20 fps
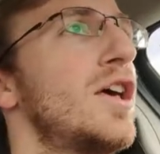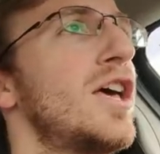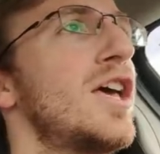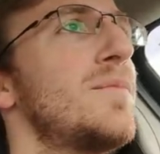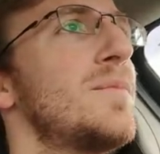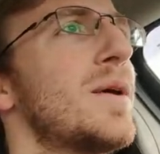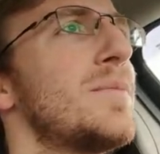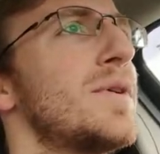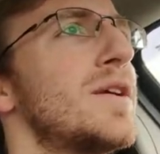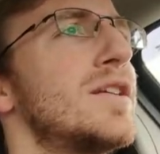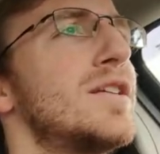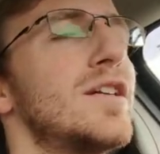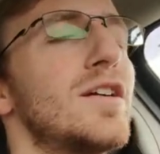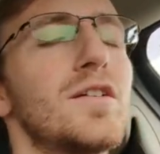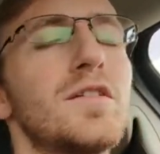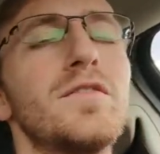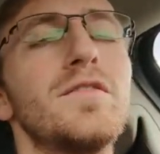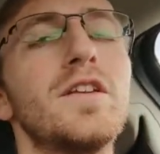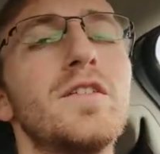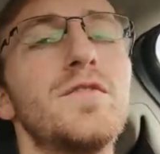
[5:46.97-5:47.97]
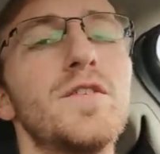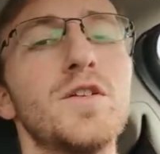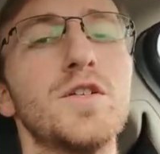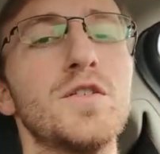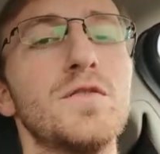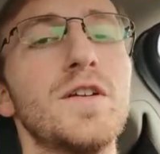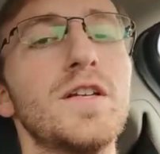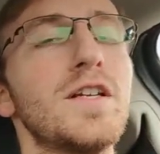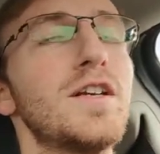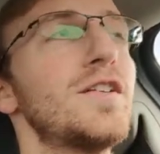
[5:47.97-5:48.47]
He may be in here in
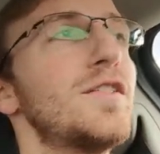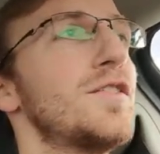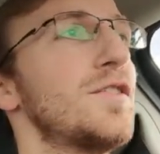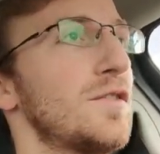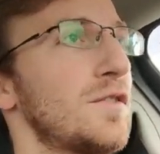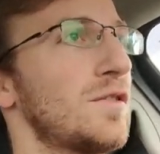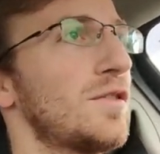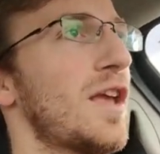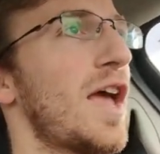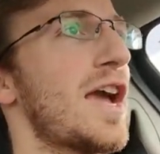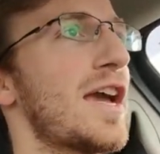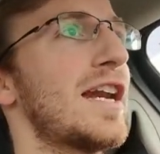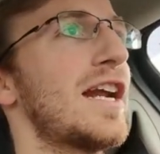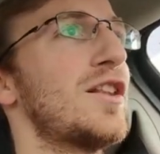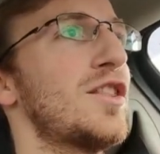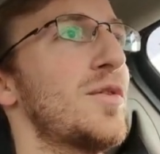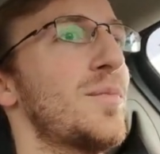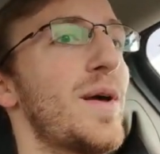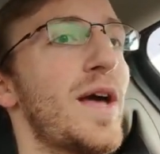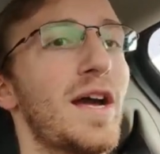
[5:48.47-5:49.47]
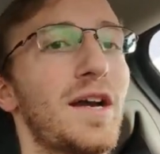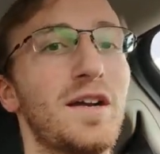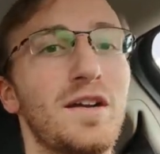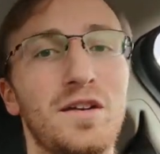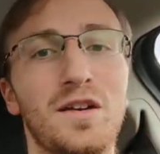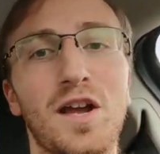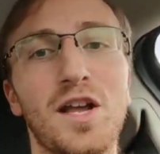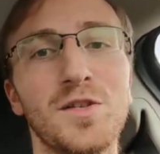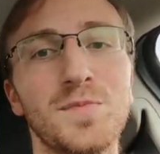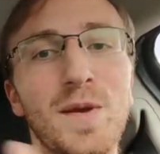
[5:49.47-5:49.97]
future videos, hanging out in the back.
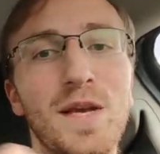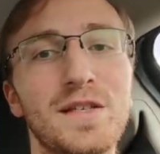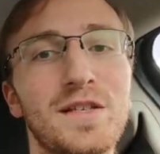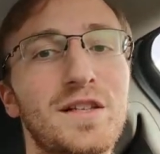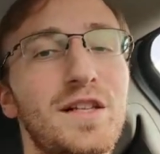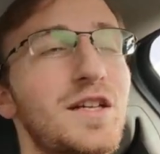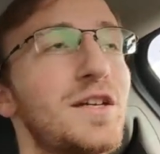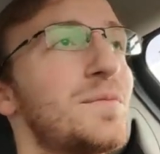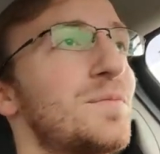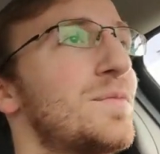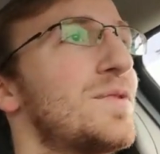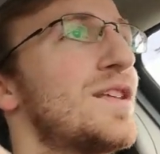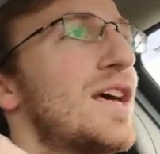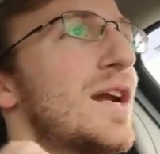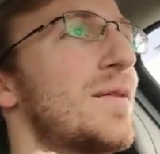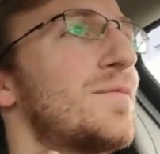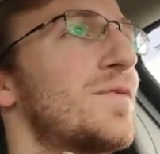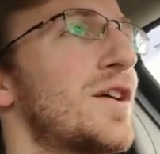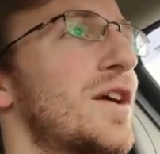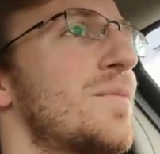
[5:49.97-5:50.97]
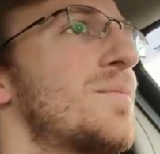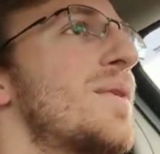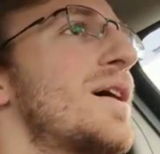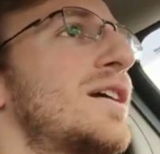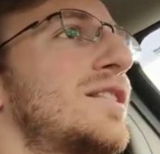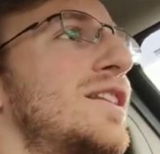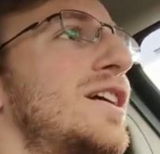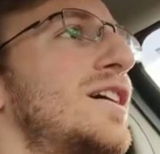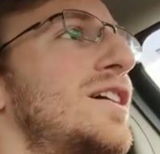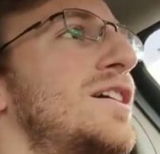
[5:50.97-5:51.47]
It's basically set up for him
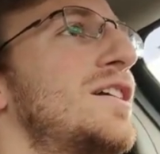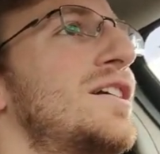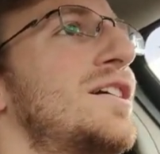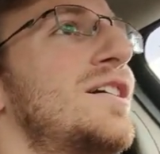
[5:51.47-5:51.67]
back there.